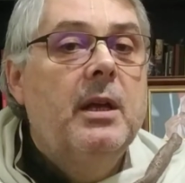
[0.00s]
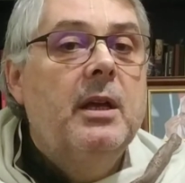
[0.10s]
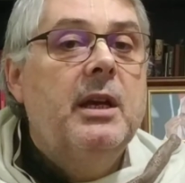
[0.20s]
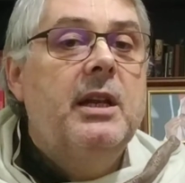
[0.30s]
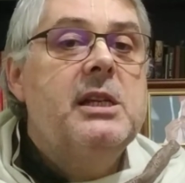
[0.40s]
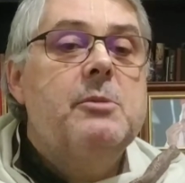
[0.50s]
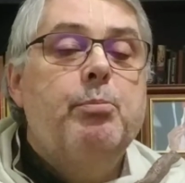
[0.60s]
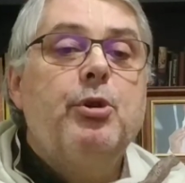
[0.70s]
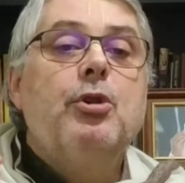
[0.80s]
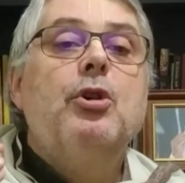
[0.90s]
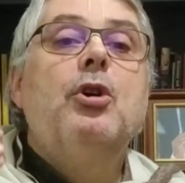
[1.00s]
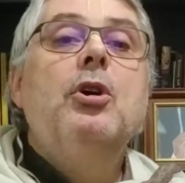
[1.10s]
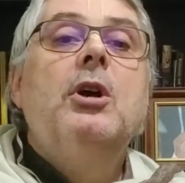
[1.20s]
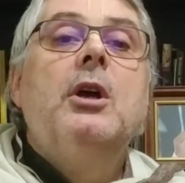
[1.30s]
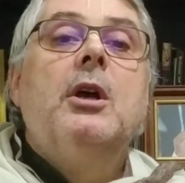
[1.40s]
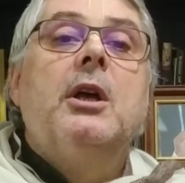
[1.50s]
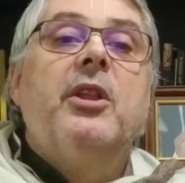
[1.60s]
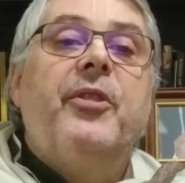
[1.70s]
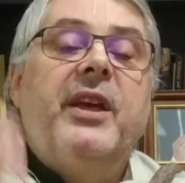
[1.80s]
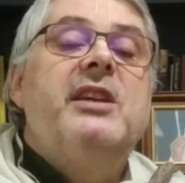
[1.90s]
It is pure
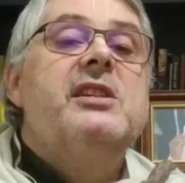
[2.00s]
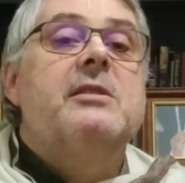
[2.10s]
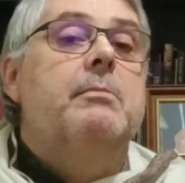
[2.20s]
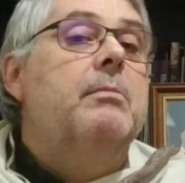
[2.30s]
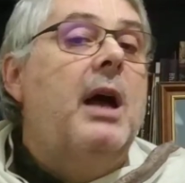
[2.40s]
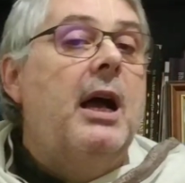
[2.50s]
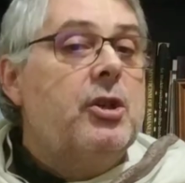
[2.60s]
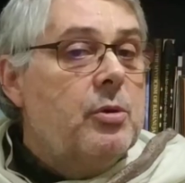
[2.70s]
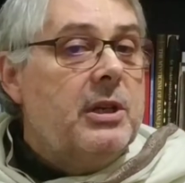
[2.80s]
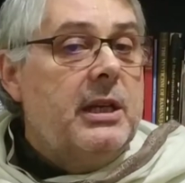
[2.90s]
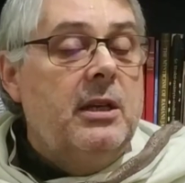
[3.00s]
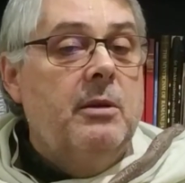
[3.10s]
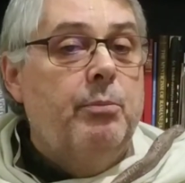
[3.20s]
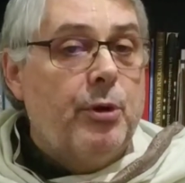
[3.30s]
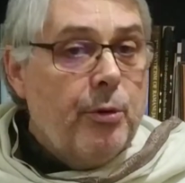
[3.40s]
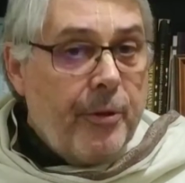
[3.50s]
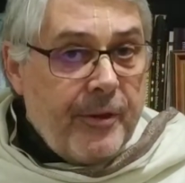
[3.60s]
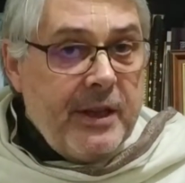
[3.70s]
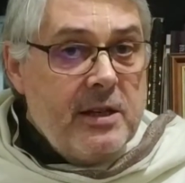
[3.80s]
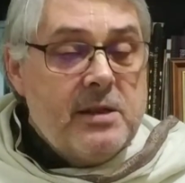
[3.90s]
theism, actually. Pure
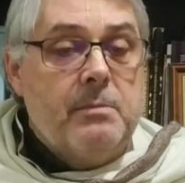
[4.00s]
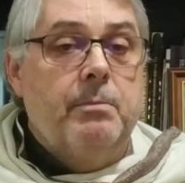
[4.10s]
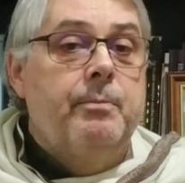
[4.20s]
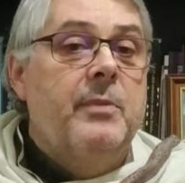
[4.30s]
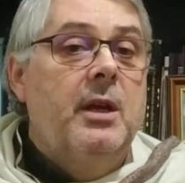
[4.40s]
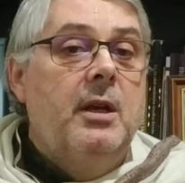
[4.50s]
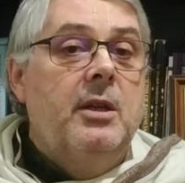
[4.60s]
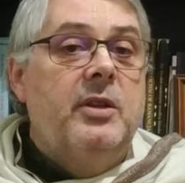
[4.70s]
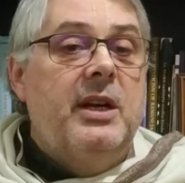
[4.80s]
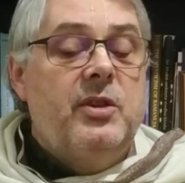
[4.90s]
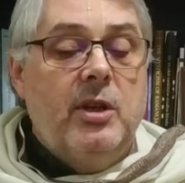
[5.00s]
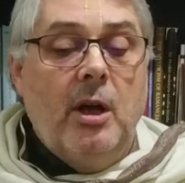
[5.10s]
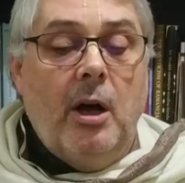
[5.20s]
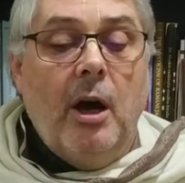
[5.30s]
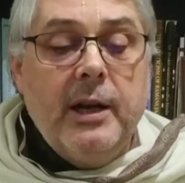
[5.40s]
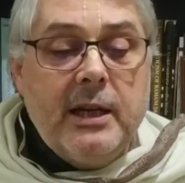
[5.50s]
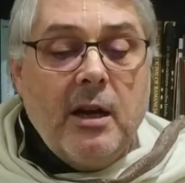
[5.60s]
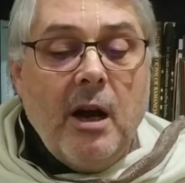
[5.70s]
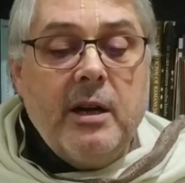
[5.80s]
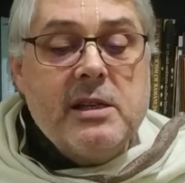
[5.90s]
theism. That only
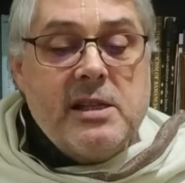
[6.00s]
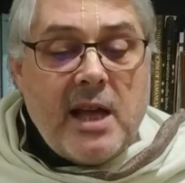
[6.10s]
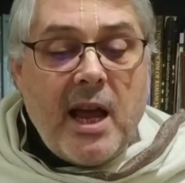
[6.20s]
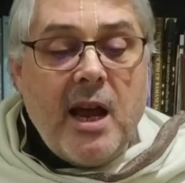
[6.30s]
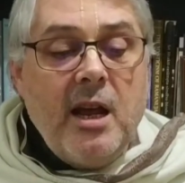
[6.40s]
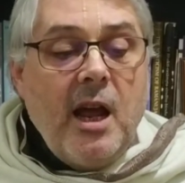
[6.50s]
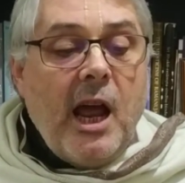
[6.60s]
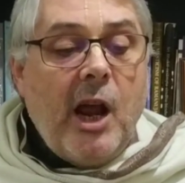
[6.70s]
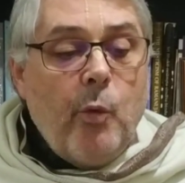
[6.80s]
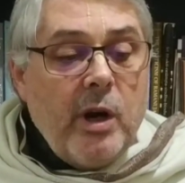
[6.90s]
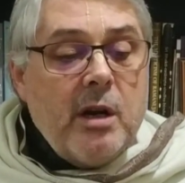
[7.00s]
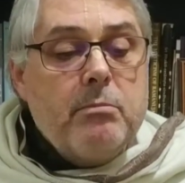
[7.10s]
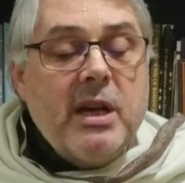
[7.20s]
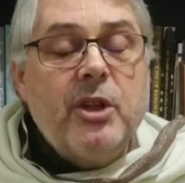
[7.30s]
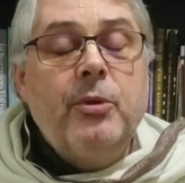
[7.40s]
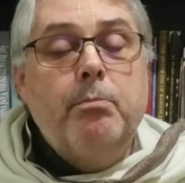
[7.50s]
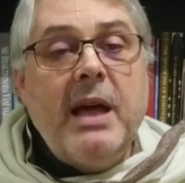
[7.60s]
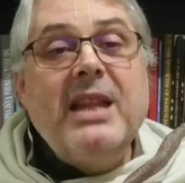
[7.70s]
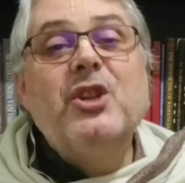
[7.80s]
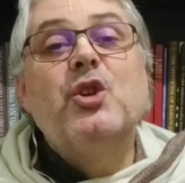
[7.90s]
God is there and we are
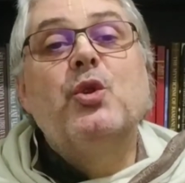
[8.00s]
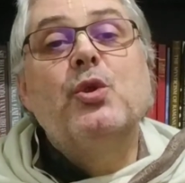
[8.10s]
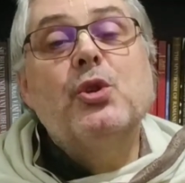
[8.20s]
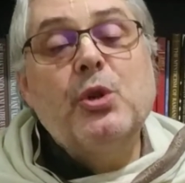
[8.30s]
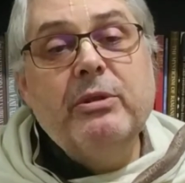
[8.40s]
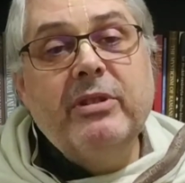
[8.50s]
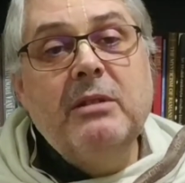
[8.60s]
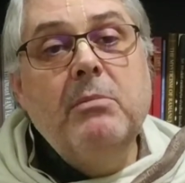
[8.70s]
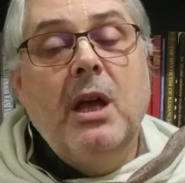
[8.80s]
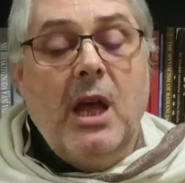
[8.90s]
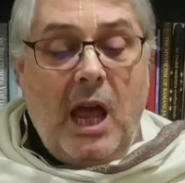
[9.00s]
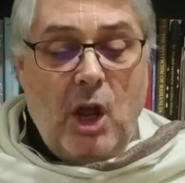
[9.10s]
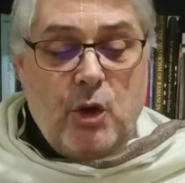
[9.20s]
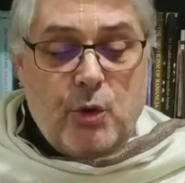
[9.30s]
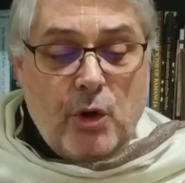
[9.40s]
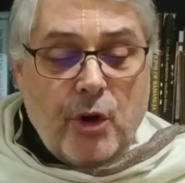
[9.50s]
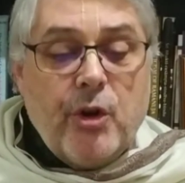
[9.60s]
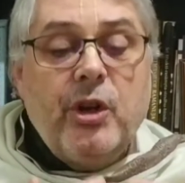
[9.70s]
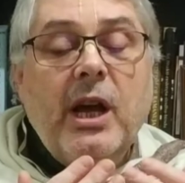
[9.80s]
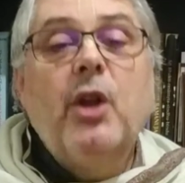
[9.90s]
meant to serve Him and to
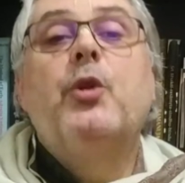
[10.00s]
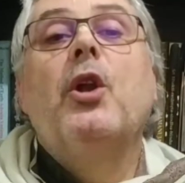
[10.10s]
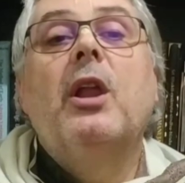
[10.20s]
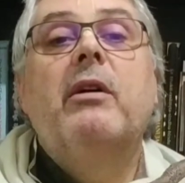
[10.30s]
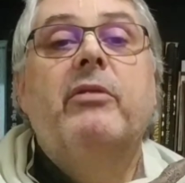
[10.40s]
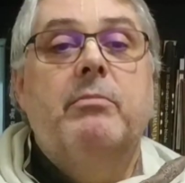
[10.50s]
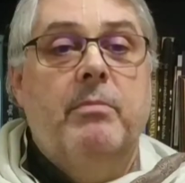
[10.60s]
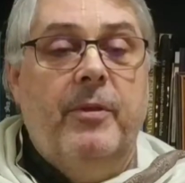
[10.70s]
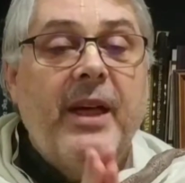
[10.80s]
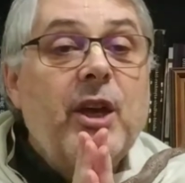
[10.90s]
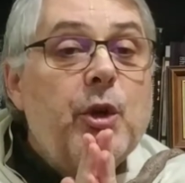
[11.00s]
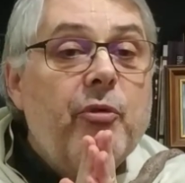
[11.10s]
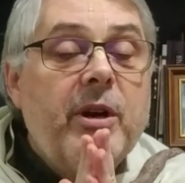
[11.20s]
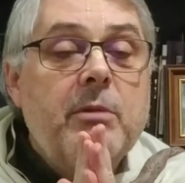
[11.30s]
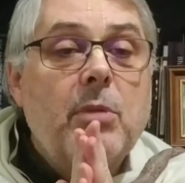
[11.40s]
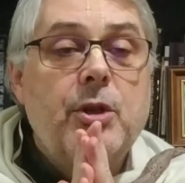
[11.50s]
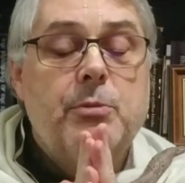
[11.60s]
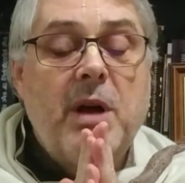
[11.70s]
learn how to love Him. Thank you very much.